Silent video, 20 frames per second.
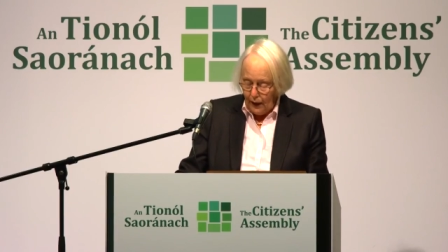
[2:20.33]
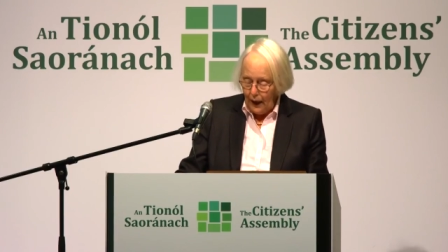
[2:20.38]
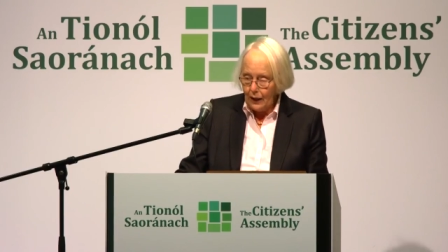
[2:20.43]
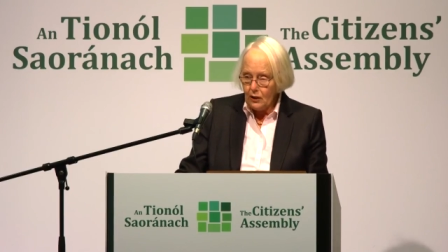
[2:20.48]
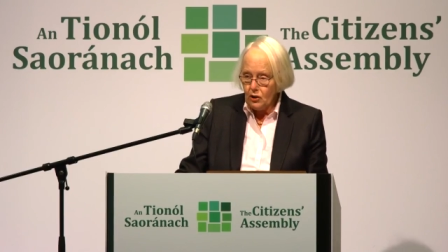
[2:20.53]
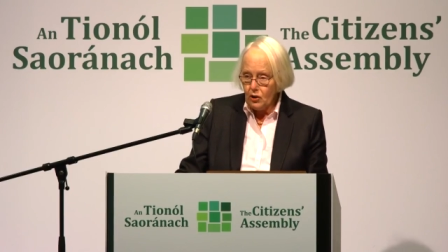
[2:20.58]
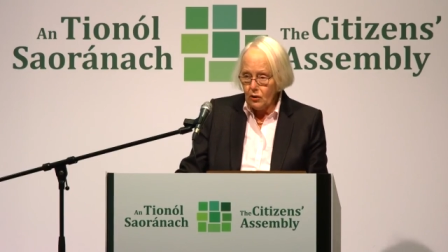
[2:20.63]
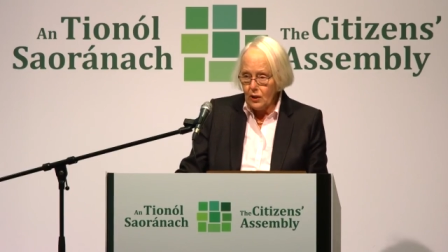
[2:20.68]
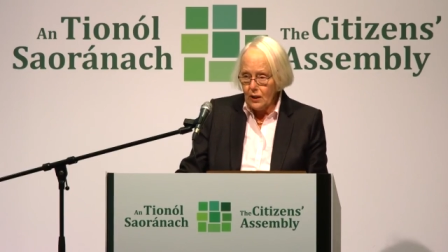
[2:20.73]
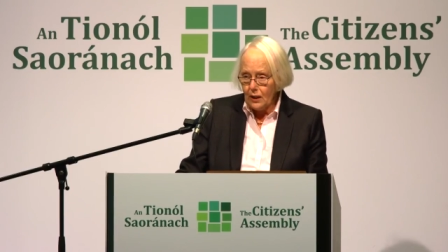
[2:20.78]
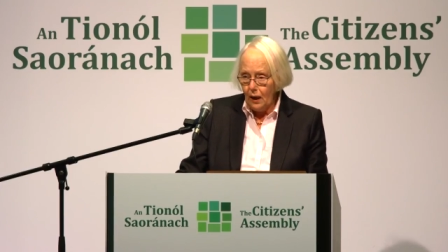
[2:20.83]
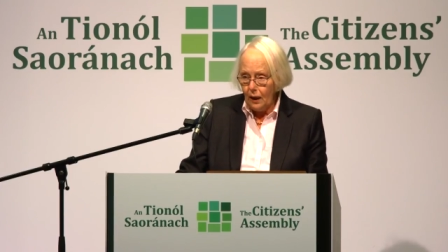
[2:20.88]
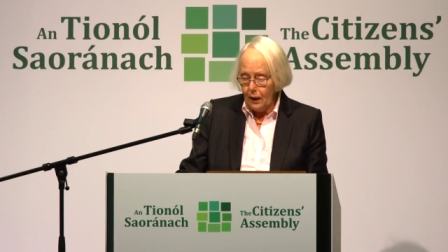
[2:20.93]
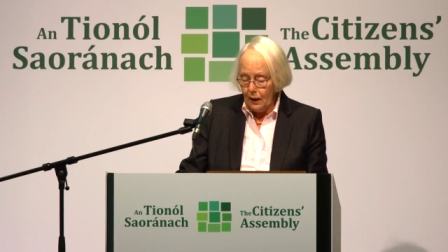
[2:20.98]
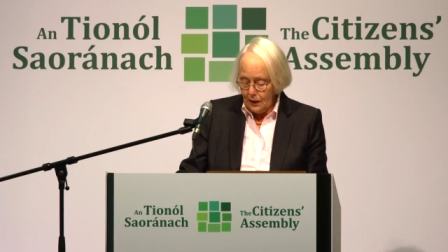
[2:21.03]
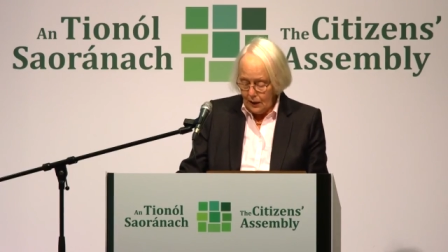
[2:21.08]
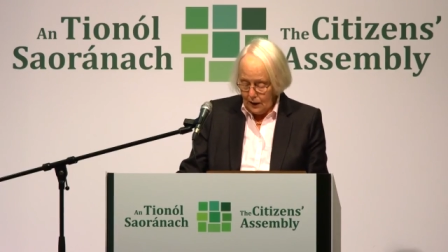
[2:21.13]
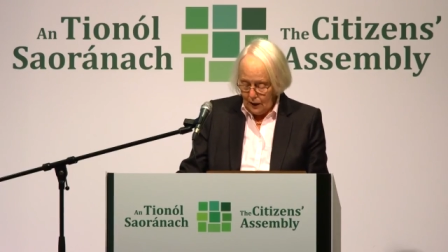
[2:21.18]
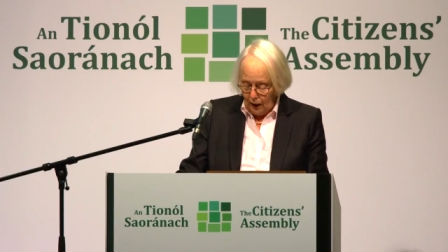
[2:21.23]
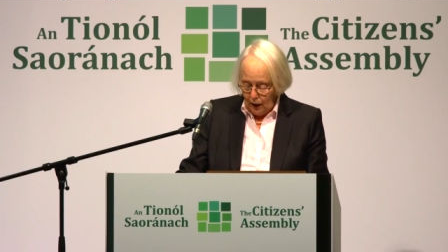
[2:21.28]

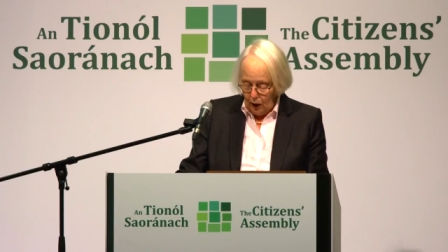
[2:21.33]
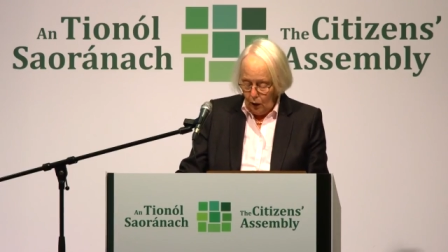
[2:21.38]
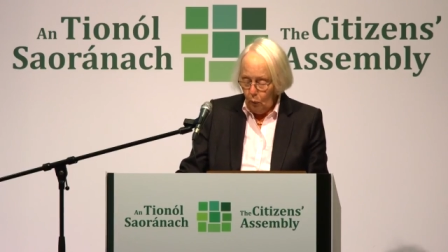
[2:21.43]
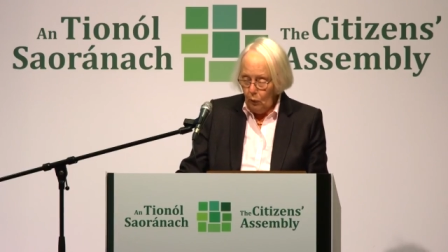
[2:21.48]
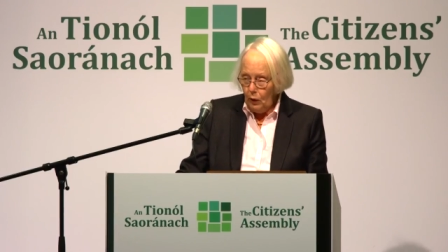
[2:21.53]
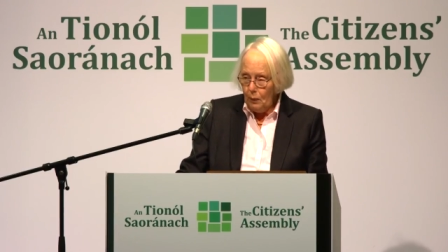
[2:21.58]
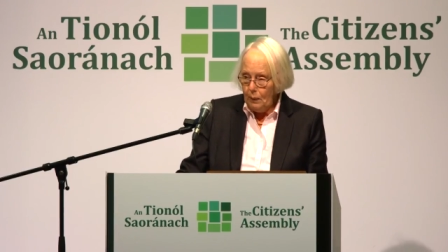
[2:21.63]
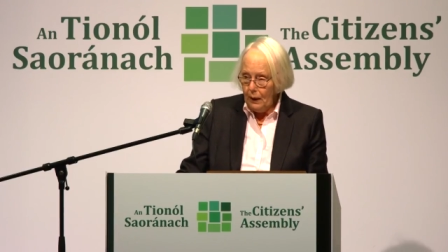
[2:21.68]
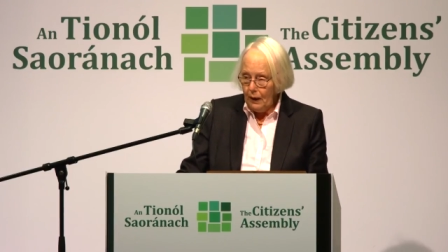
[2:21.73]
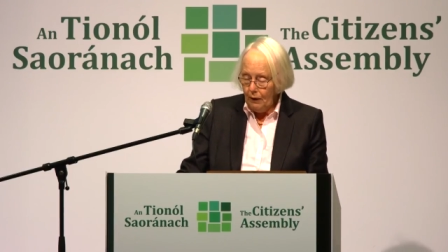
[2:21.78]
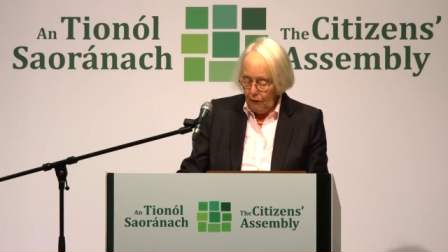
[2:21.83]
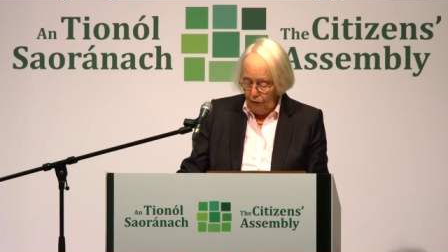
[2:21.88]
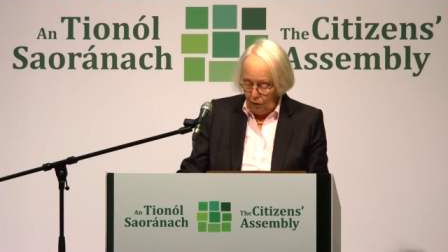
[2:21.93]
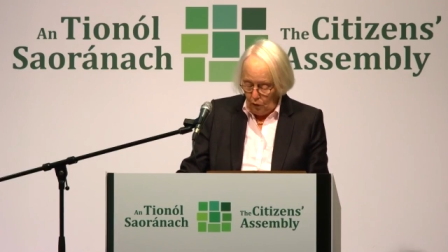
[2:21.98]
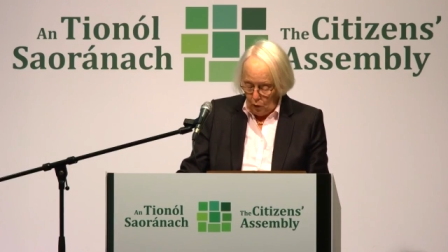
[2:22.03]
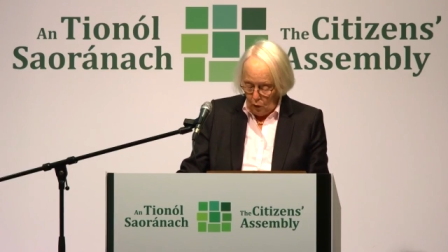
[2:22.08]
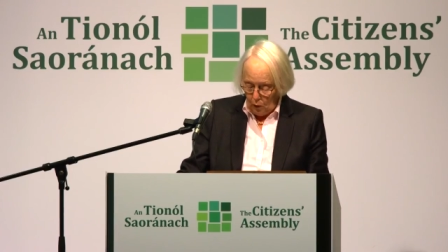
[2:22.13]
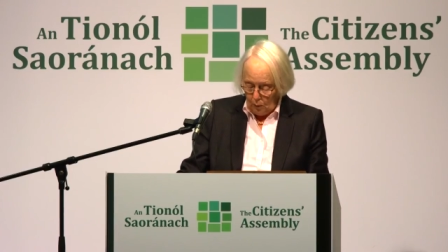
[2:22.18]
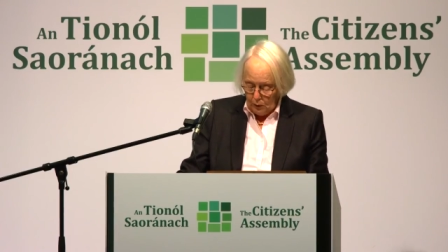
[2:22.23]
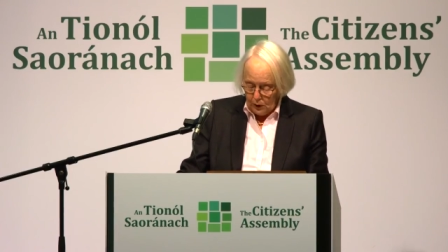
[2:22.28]
exercise will be
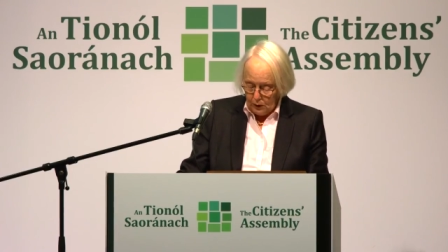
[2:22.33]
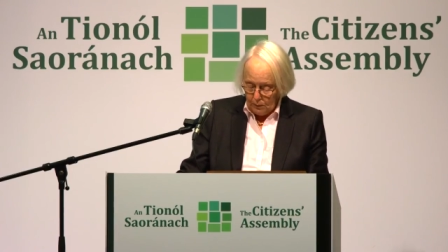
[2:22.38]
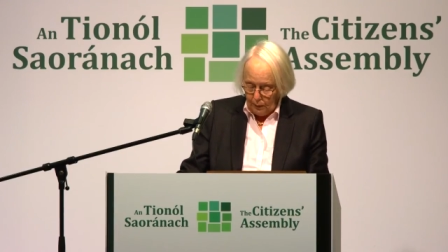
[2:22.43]
informed